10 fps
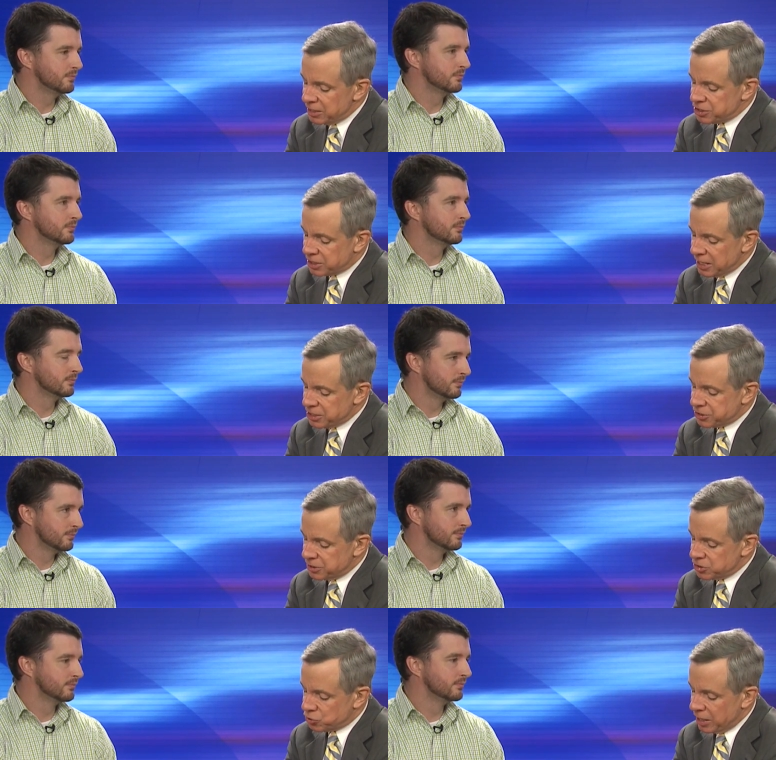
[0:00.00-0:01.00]

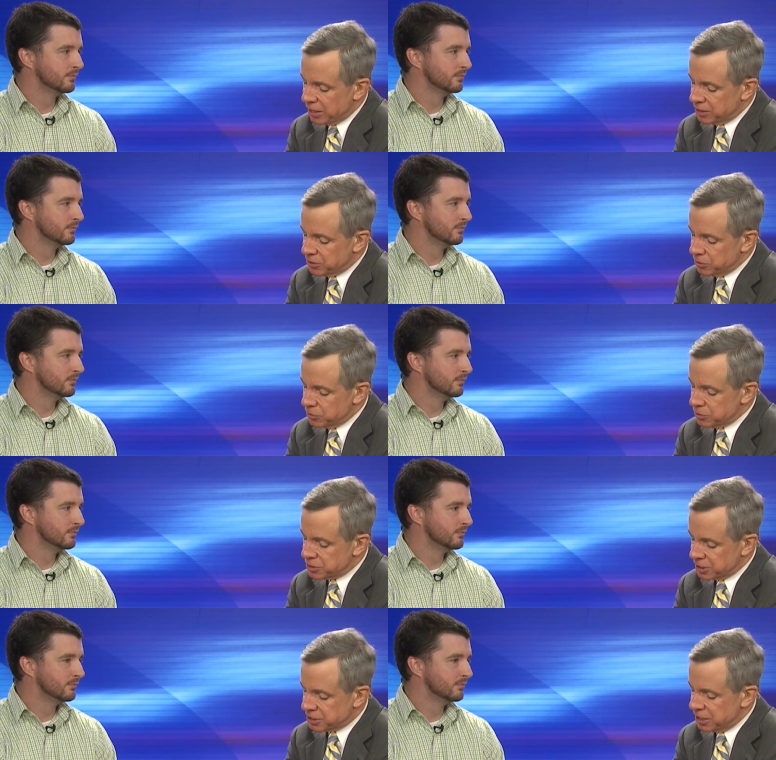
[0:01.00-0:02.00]
Speaker 1: education and training do
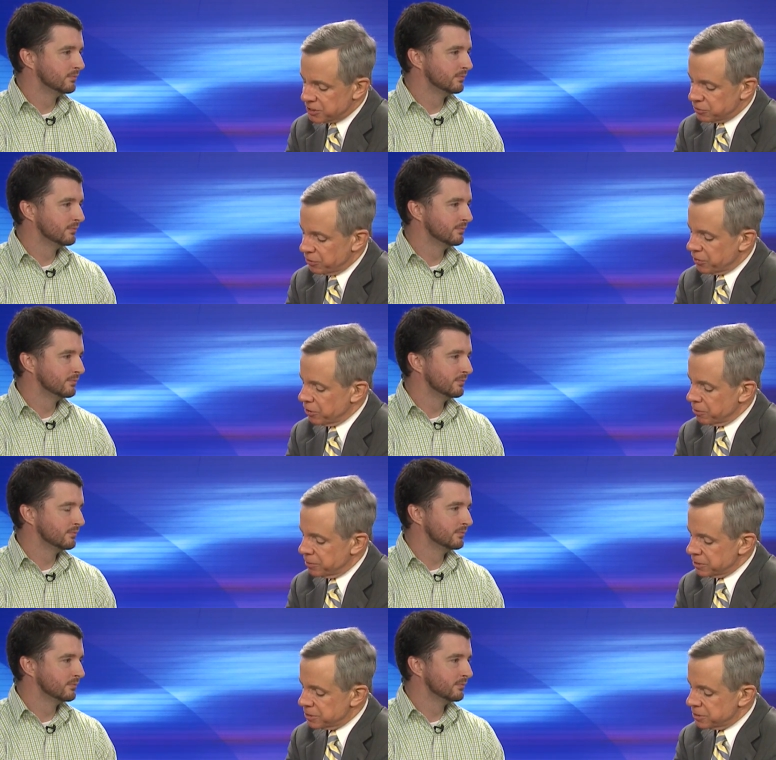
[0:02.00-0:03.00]
successful
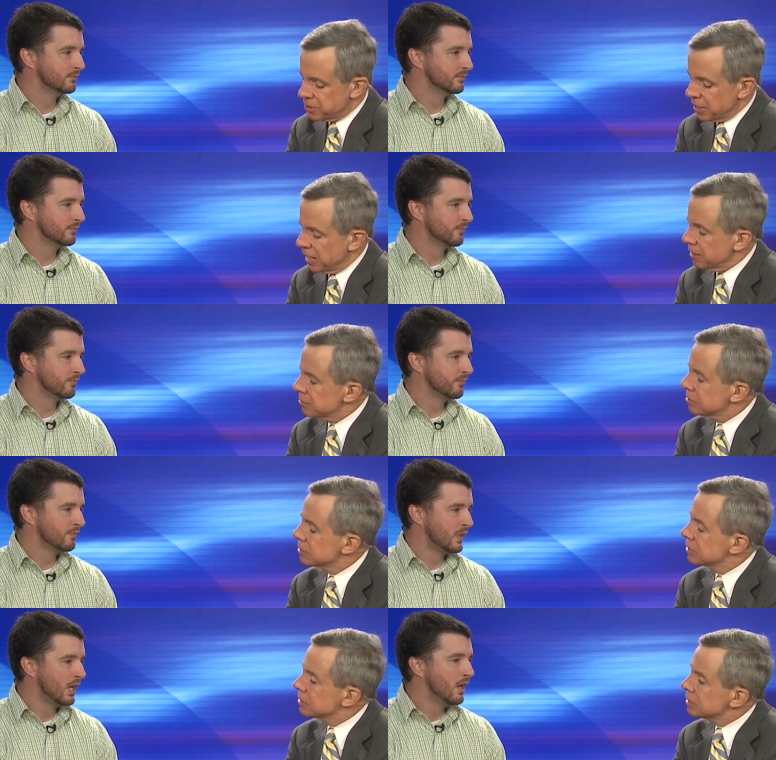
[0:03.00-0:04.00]
therapists have?
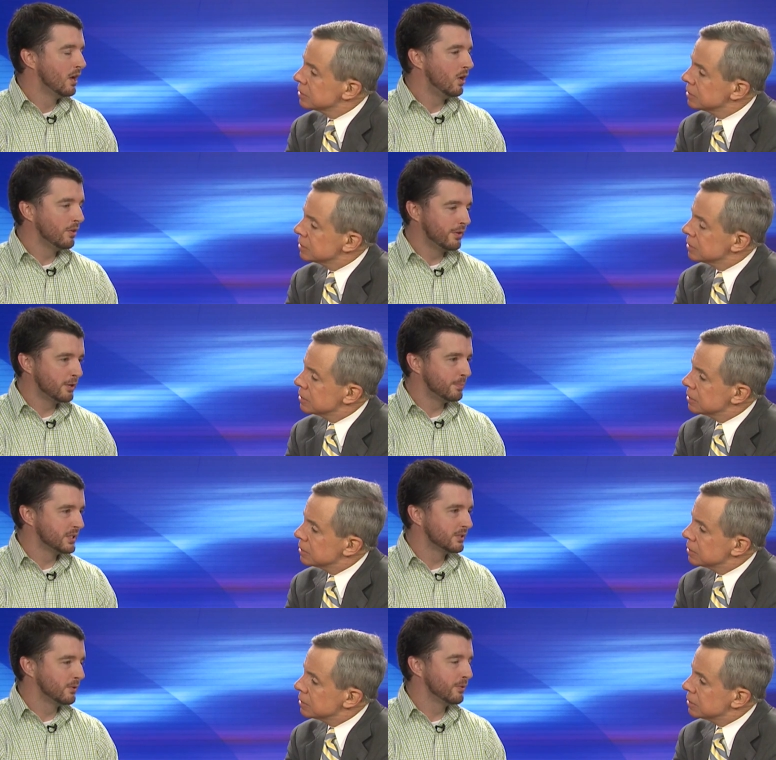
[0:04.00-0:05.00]
All
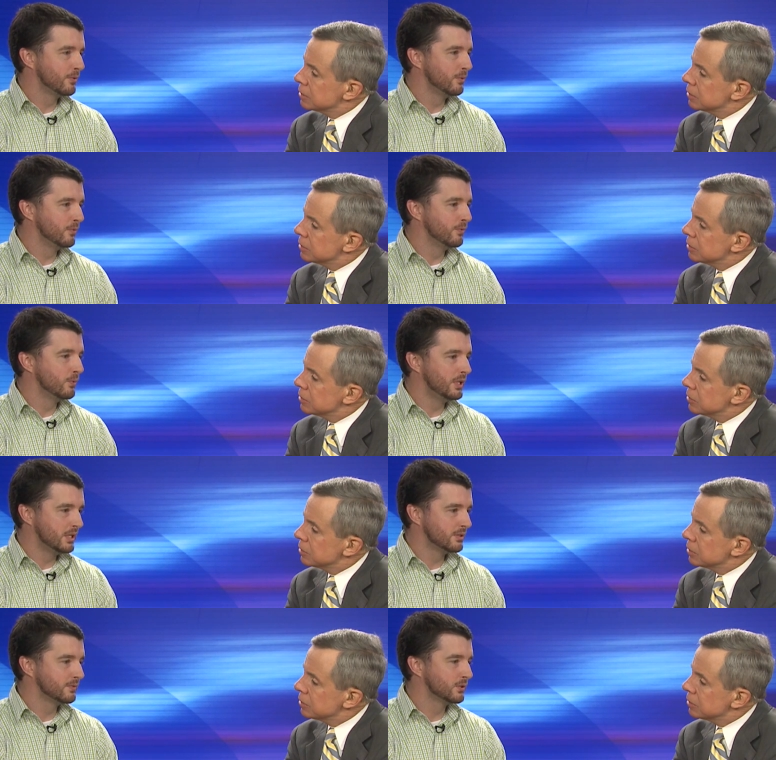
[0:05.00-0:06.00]
therapists go through four
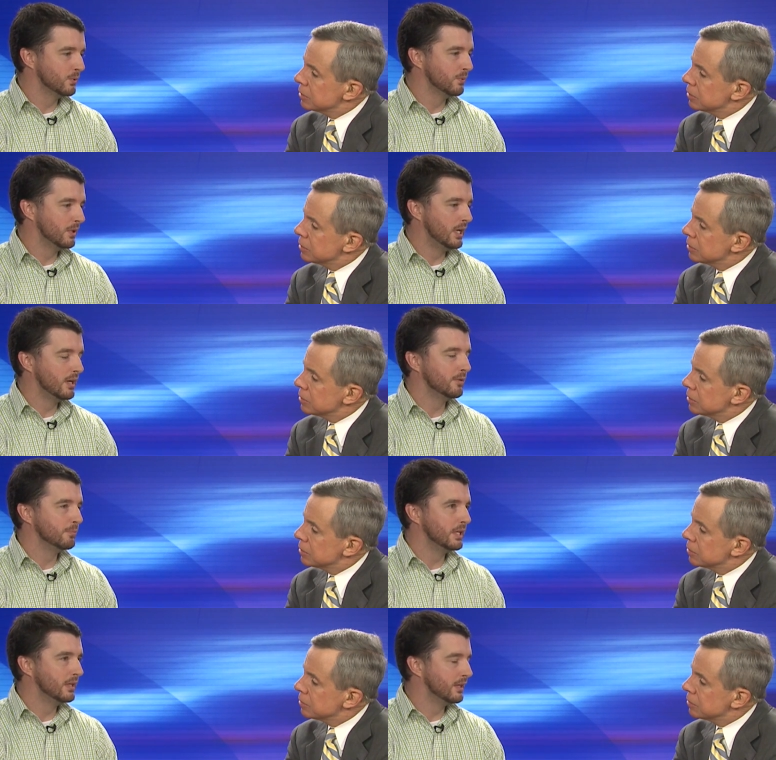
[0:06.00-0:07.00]
years of
Speaker 2: school
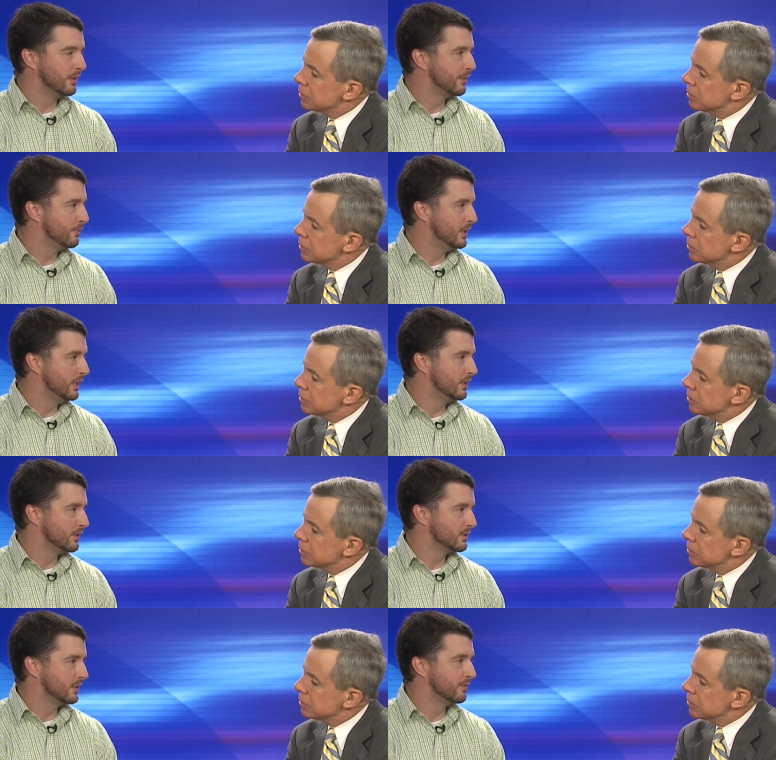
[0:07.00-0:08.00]
um, and then three
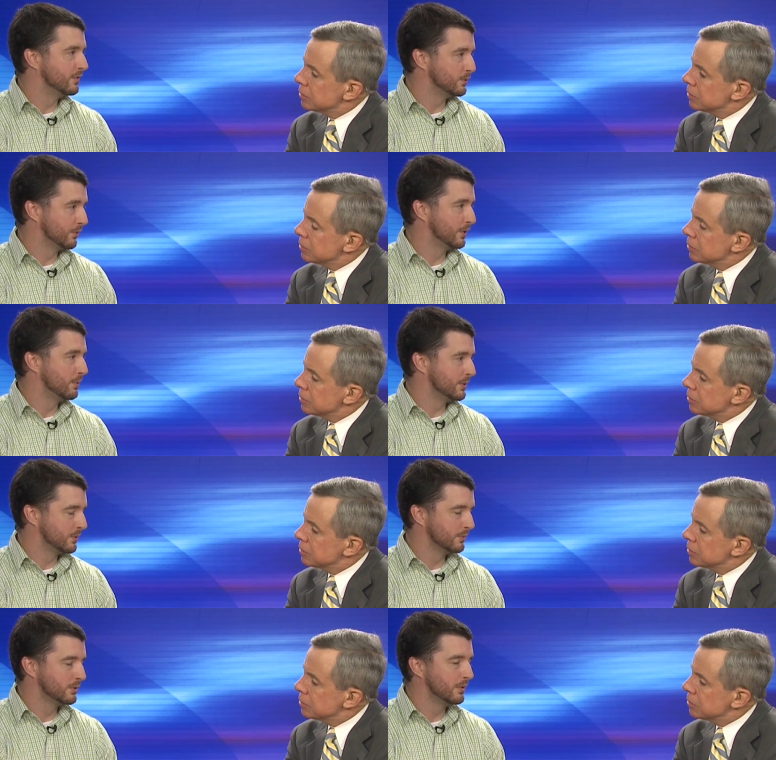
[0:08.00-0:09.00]
years of physical therapy
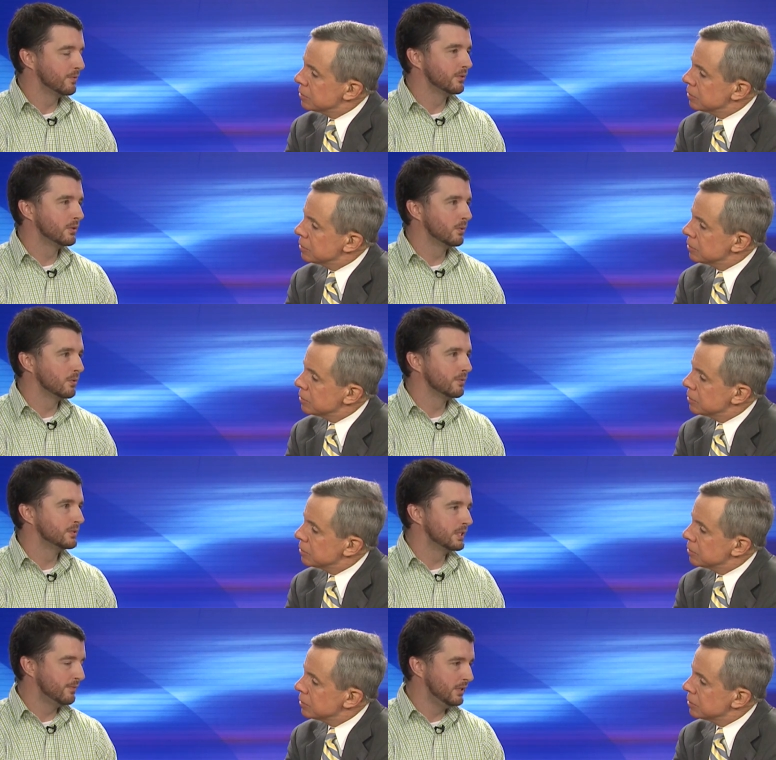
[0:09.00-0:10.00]
school. So we have a total of
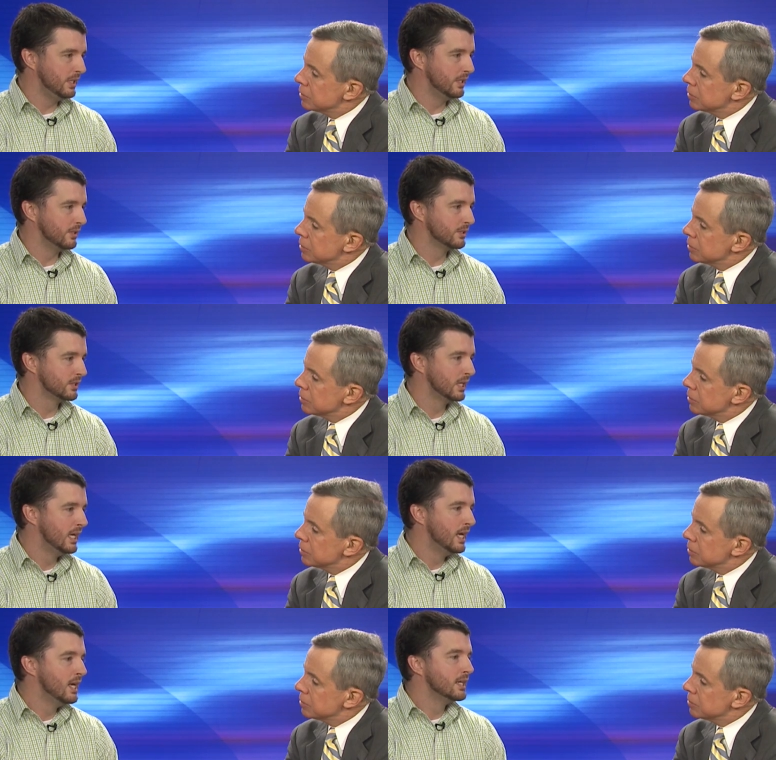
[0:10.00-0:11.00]
seven years.
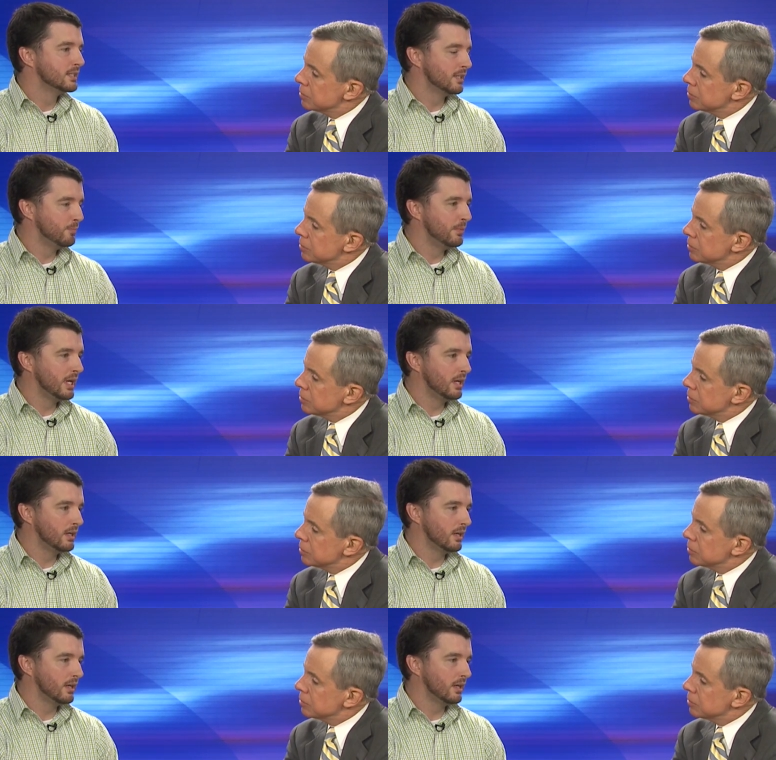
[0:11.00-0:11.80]
Some may,